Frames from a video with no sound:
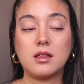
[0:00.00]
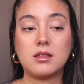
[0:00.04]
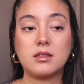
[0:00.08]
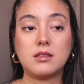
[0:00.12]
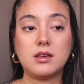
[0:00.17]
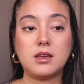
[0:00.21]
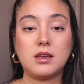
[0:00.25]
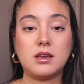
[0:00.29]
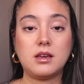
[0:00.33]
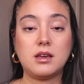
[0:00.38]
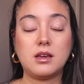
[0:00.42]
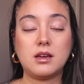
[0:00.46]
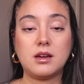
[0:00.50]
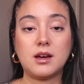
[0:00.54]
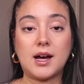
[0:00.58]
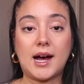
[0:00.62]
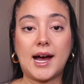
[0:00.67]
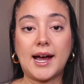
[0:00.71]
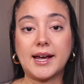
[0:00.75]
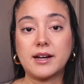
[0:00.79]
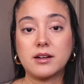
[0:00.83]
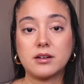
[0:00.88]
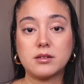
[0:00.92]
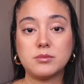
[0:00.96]
the
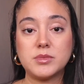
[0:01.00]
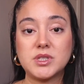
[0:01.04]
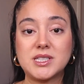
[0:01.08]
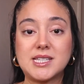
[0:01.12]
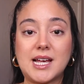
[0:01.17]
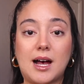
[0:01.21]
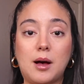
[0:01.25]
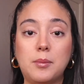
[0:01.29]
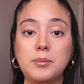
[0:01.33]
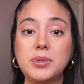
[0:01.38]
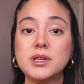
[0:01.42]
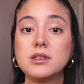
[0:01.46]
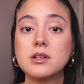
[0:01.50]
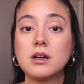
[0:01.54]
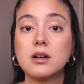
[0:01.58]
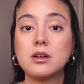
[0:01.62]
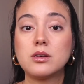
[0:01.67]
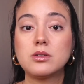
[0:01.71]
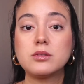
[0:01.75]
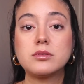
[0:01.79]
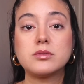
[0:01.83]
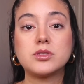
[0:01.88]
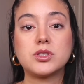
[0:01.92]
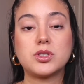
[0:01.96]
item down
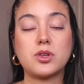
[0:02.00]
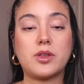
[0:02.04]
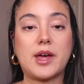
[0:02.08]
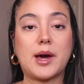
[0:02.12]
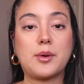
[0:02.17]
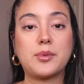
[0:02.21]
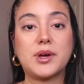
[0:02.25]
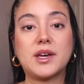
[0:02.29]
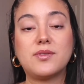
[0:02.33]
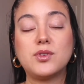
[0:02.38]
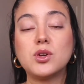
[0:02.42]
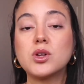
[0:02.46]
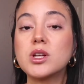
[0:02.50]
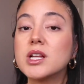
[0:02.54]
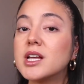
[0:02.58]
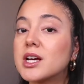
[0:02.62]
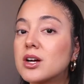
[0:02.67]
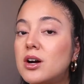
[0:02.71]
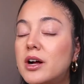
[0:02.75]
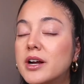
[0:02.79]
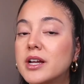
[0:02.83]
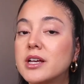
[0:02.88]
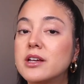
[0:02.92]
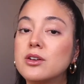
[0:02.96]
below, so that way if you
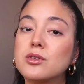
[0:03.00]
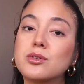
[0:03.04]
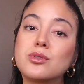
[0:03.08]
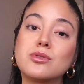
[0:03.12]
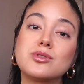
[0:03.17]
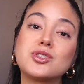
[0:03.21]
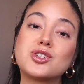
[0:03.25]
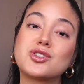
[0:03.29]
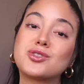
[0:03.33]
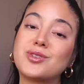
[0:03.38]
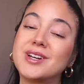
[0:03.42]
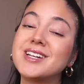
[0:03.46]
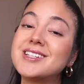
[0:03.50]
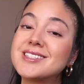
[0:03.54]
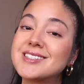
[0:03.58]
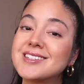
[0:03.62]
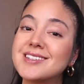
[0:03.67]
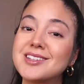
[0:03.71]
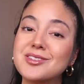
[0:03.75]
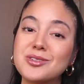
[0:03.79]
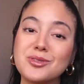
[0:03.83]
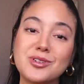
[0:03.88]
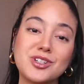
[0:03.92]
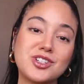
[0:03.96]
click on it, it'll go straight to
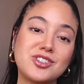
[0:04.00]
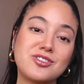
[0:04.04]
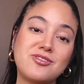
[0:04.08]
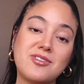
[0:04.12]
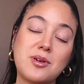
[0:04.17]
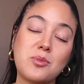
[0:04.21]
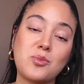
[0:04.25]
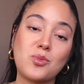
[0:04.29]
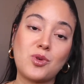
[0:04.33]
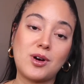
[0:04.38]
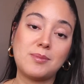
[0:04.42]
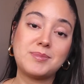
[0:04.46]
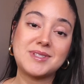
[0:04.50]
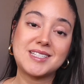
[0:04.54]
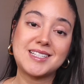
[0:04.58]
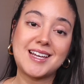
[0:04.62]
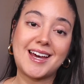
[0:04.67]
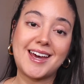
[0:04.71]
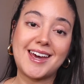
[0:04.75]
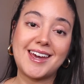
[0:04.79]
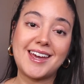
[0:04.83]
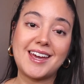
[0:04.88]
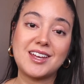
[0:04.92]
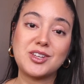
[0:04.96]
the Nordstrom
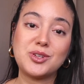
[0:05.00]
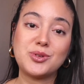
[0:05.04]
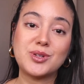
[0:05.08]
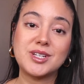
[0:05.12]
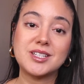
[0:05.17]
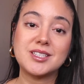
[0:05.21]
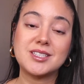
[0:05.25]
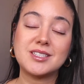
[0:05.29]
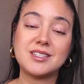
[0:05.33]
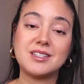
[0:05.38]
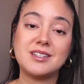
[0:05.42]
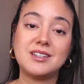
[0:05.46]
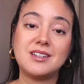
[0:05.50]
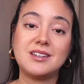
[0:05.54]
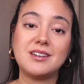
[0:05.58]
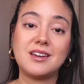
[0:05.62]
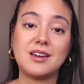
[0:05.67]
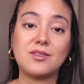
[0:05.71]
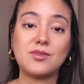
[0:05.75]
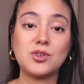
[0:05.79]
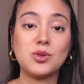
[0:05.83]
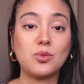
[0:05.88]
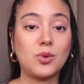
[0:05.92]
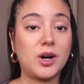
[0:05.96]
website and you can see
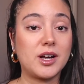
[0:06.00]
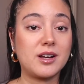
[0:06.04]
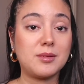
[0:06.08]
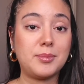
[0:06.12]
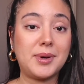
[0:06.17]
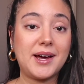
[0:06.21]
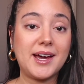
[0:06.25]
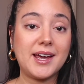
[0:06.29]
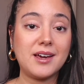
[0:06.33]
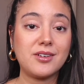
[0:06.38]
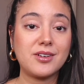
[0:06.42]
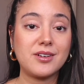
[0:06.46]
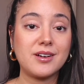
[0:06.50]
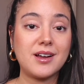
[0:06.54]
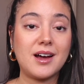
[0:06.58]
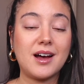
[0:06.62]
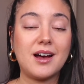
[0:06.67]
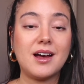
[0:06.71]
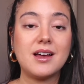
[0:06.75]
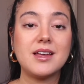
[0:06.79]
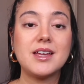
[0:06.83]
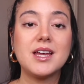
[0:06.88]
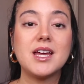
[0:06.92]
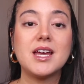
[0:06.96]
if you want to buy it or
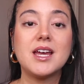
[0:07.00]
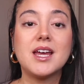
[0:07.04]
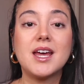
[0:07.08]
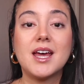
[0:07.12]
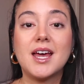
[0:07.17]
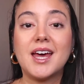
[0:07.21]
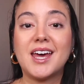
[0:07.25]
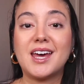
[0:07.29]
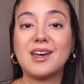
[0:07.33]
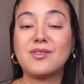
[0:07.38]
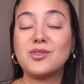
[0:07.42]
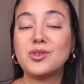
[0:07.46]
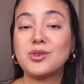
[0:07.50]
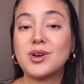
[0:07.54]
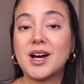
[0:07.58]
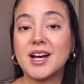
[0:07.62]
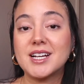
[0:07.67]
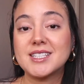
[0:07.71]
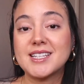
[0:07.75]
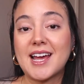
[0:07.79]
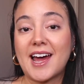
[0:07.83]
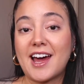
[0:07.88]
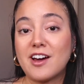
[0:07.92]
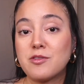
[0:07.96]
not. If you
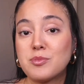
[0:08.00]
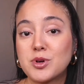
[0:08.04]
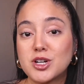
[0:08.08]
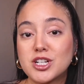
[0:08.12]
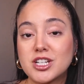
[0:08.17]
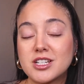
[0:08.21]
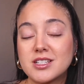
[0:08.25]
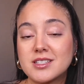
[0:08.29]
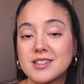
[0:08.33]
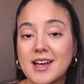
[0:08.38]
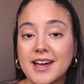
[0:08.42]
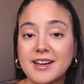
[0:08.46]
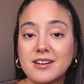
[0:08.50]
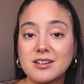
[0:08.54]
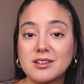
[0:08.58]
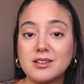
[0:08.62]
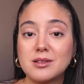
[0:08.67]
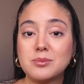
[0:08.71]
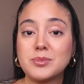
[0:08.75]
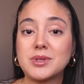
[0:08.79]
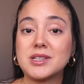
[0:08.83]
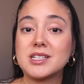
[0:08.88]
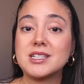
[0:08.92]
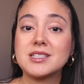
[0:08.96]
guys have purchased this
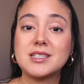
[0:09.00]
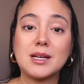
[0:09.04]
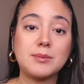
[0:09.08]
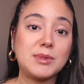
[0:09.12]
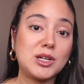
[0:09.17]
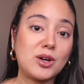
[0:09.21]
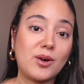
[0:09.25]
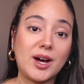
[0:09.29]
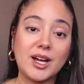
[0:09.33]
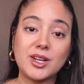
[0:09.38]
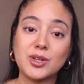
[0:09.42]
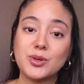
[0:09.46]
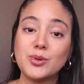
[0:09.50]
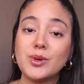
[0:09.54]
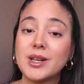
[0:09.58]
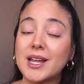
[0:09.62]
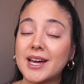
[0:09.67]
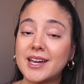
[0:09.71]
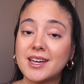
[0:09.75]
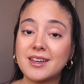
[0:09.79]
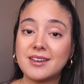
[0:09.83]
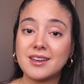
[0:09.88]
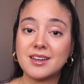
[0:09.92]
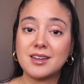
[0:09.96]
item, please let me know how you
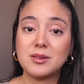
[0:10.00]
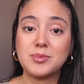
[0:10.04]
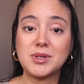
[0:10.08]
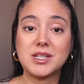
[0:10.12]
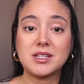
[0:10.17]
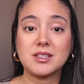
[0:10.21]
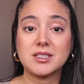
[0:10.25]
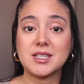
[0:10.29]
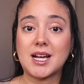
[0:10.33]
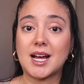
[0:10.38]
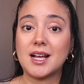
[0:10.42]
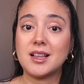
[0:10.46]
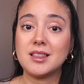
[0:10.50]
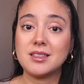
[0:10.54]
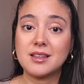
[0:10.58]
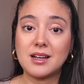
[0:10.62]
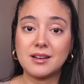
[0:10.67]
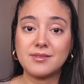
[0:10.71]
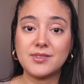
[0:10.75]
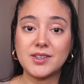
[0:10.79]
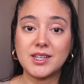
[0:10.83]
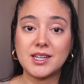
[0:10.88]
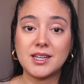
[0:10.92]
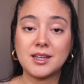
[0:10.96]
like it, because I
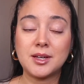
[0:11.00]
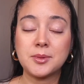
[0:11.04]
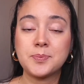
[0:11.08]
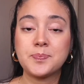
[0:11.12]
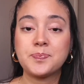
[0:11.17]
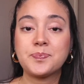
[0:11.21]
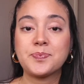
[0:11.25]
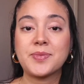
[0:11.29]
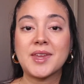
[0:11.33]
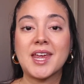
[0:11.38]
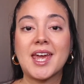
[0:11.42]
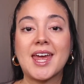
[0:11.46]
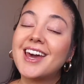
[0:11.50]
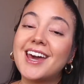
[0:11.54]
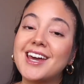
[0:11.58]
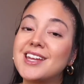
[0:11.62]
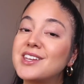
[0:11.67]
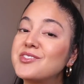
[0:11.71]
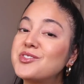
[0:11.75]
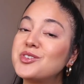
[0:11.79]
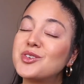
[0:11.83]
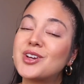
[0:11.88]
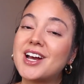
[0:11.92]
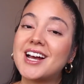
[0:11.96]
love it.
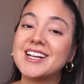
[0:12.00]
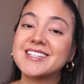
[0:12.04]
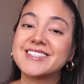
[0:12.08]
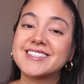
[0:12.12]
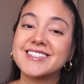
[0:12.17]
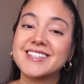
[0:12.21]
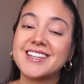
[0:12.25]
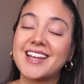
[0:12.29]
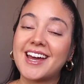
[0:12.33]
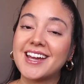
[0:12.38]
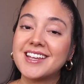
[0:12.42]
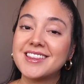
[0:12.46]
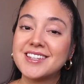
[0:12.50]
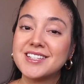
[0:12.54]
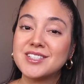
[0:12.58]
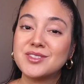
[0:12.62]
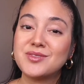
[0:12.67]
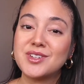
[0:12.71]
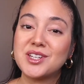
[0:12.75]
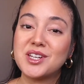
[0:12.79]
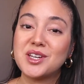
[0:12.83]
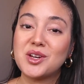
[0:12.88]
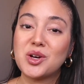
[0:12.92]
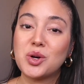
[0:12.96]
And if you guys like this
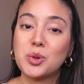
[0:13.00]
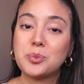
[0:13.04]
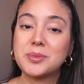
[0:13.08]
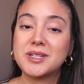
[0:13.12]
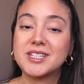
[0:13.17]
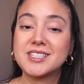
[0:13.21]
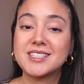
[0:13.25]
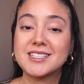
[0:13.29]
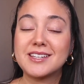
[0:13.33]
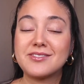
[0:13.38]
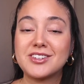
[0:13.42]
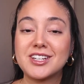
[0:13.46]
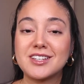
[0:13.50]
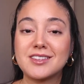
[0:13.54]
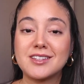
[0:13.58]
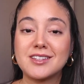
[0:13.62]
video, please give it a